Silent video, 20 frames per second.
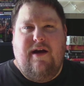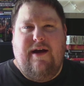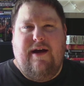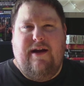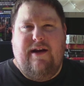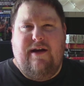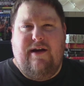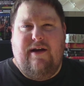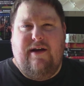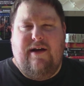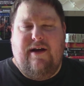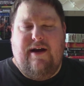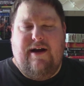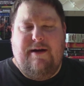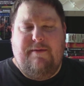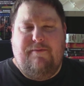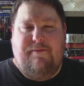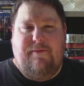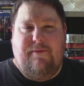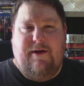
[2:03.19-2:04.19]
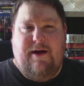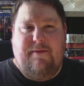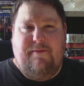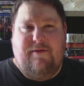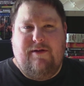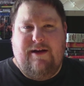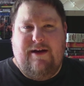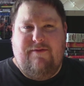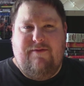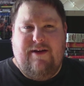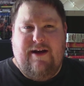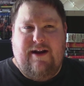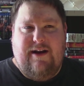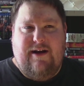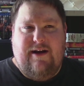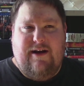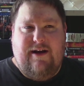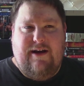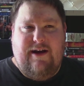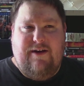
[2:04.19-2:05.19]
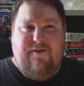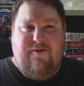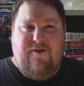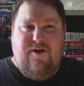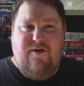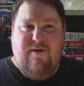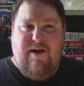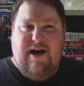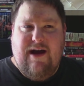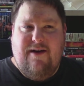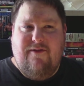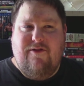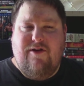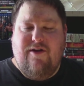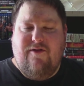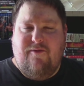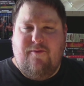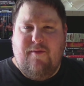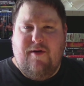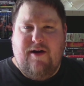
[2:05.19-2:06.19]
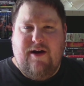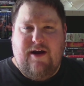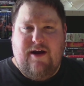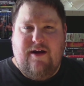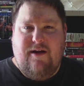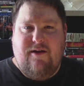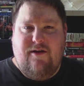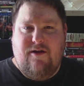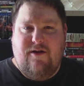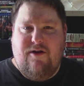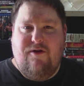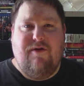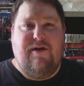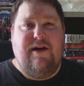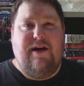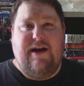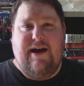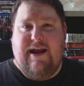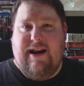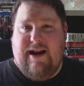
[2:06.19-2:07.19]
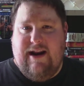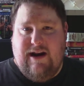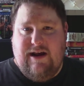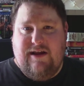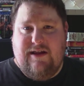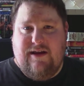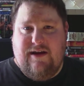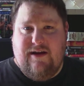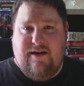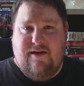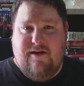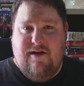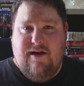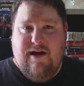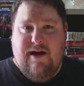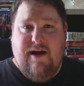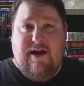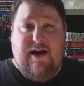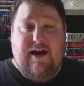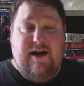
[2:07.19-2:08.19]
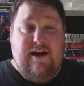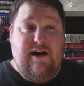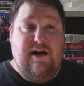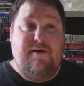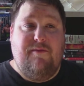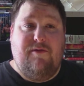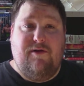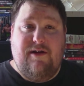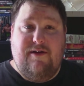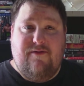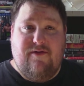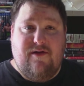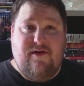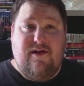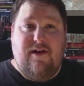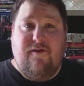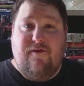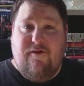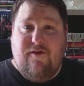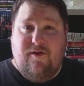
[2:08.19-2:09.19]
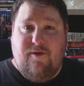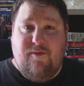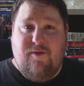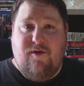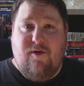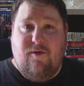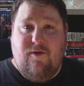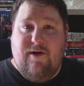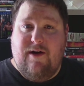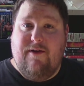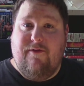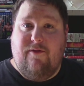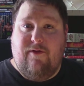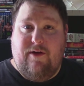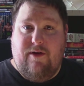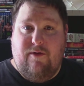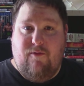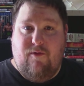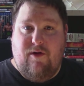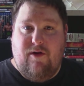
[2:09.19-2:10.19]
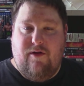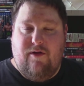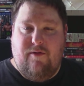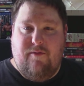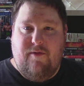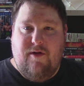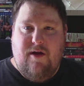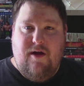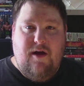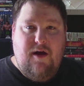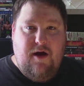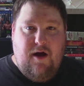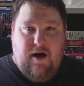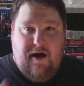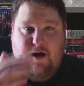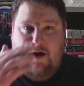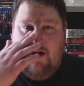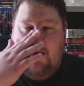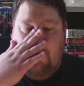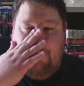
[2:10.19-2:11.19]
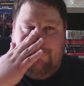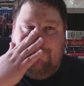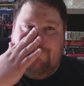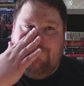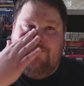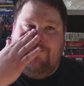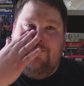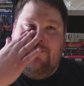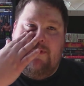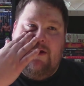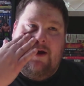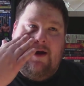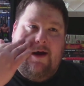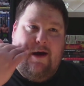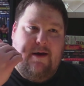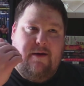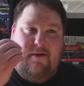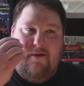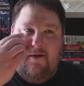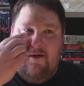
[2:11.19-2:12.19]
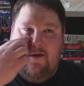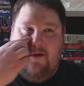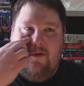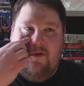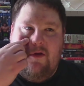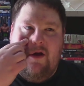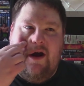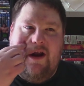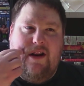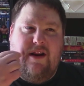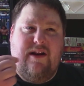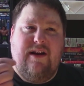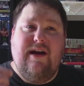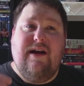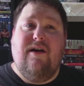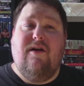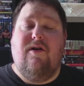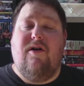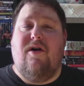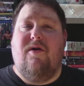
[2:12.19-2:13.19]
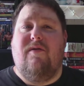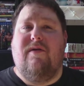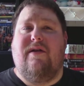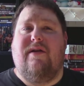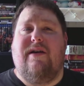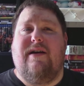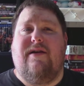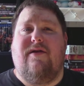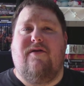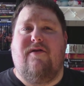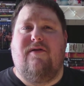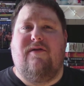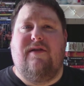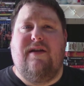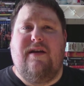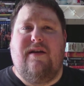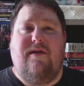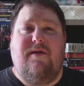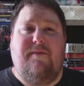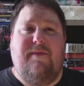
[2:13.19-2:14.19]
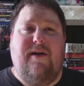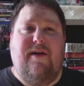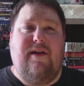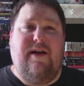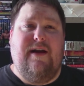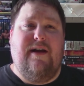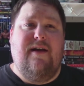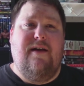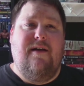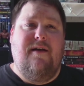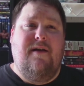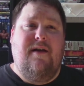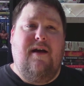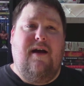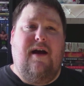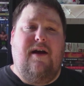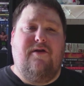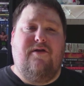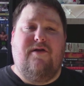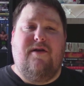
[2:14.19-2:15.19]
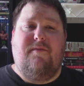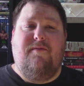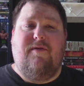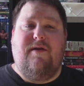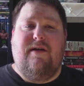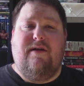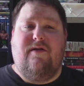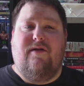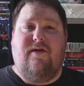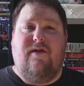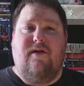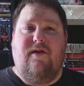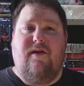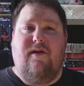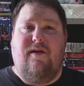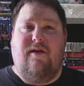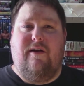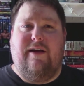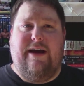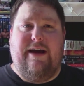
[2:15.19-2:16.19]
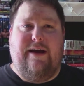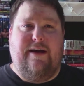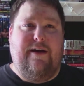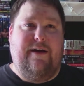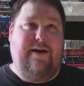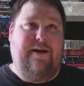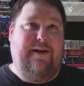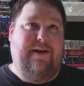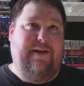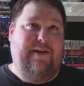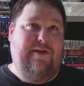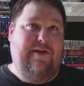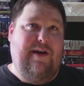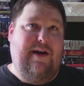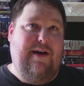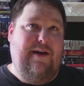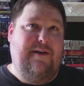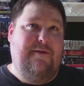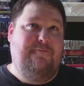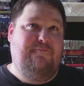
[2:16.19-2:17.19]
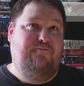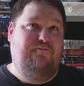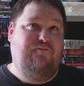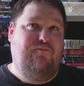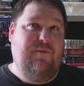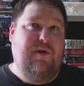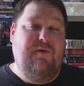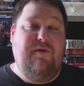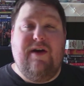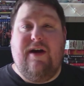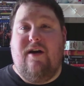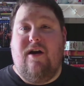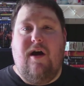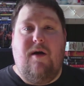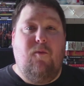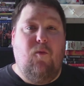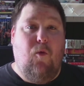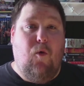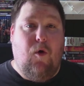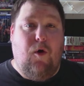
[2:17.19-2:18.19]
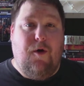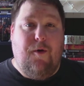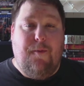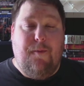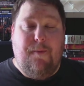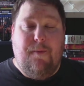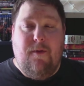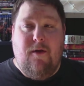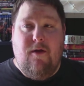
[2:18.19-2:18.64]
and I believe that if you have enough money, you can get anything. And I believe snuff films are definitely one of them. And then they go into, like, certain things about, like, how some things, like, say, the Vietnam War,